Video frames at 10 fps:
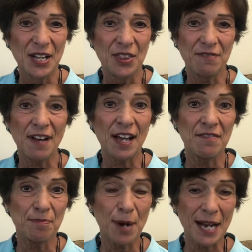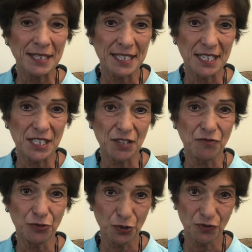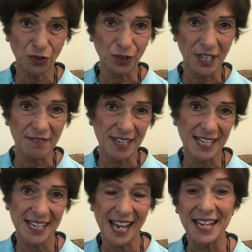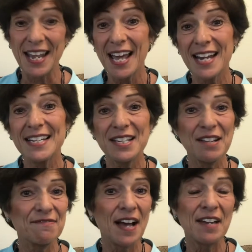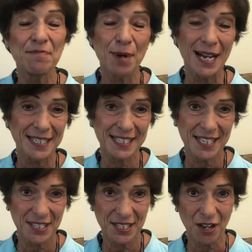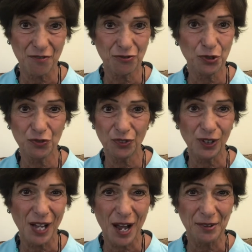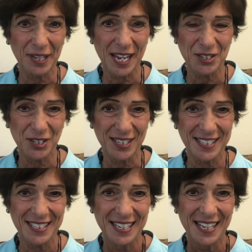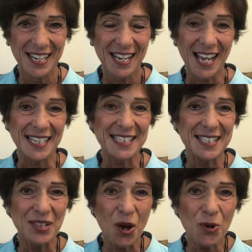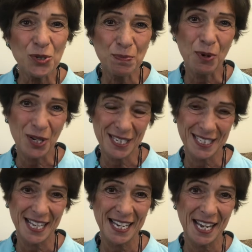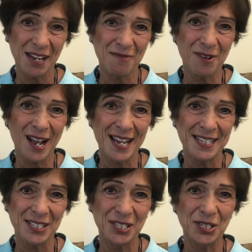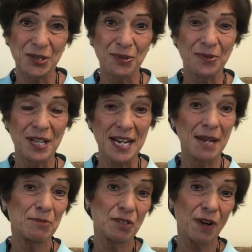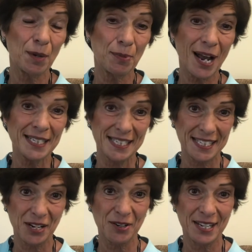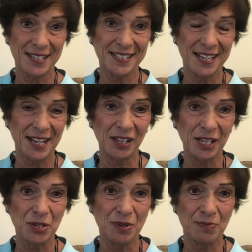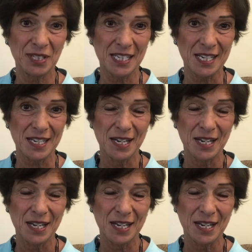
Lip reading: The 5 Practices of Fruitful Living, and then The 5 Practices of Fruitful Congregations. And it's those books that gave rise to the names of our practice areas at LAUMC: